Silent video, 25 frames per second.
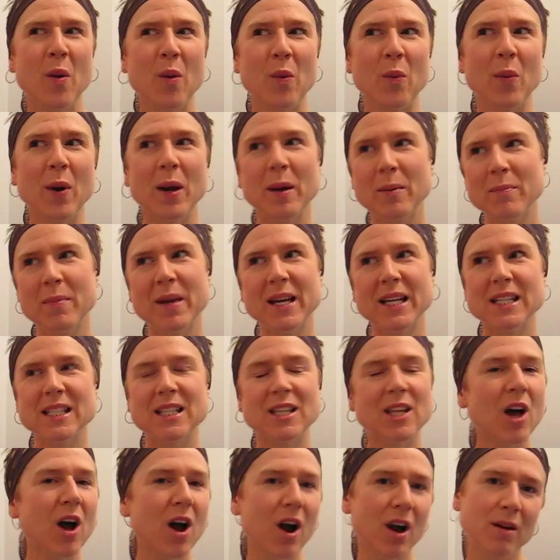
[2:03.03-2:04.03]
what makes
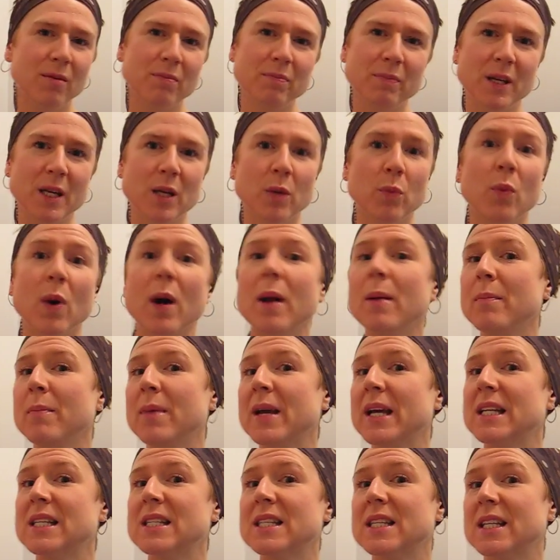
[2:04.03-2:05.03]
the heart beat, what
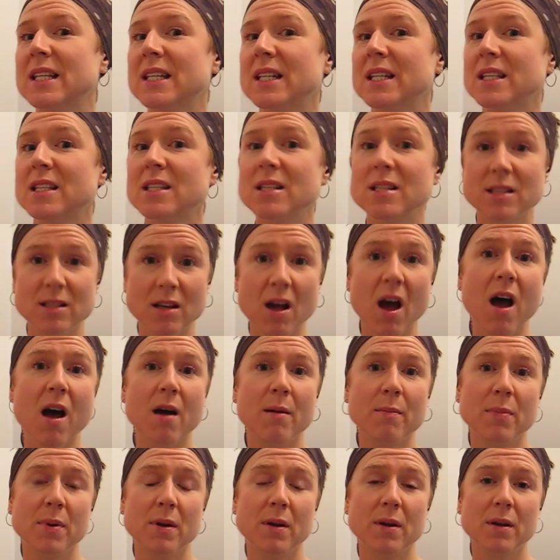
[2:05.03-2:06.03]
makes it stop
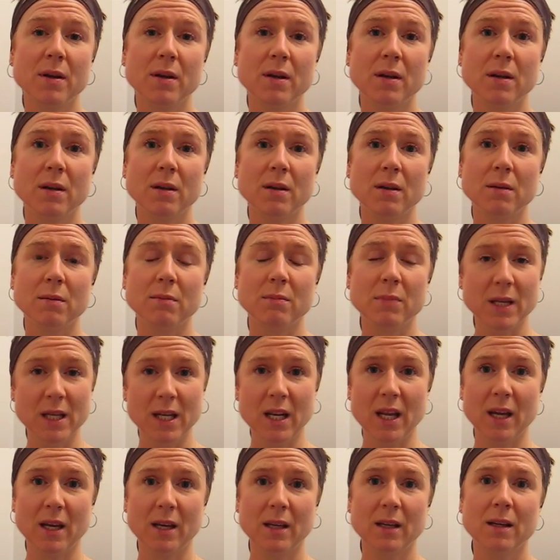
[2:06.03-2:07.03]

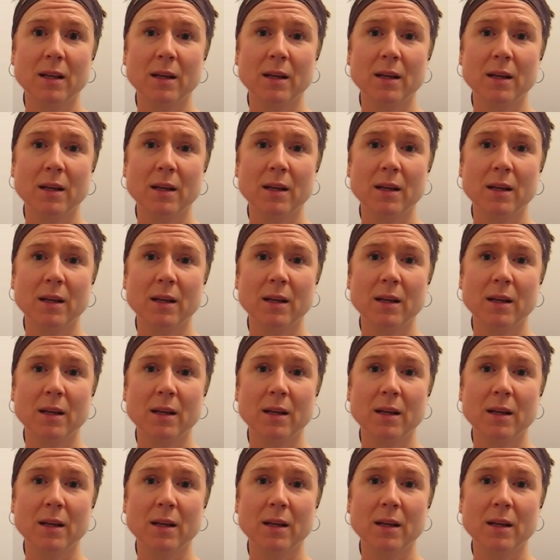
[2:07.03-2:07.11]
beating.